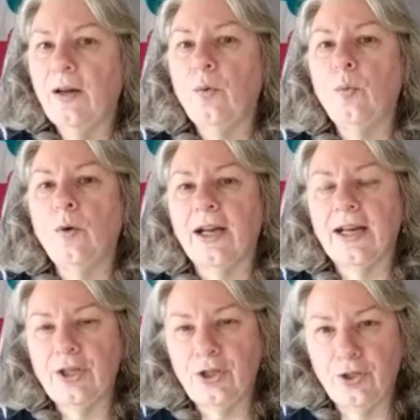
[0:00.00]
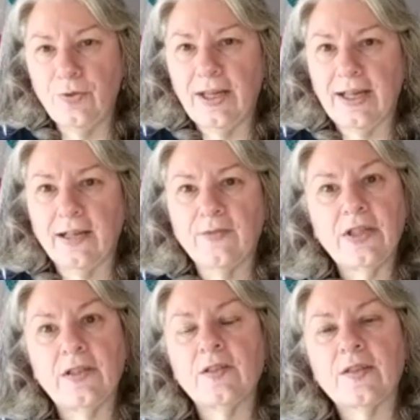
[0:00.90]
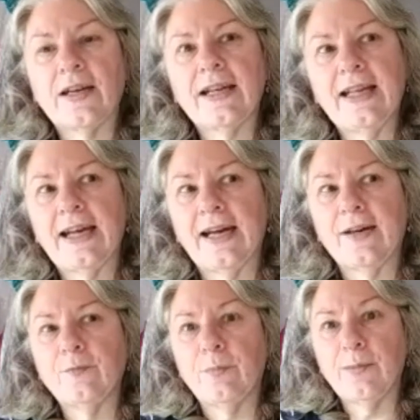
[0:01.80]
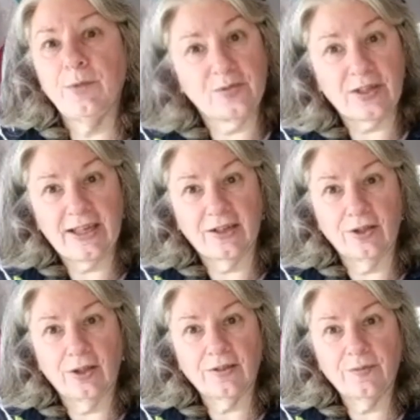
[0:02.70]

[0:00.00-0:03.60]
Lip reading: What I do have is I have my music catalog,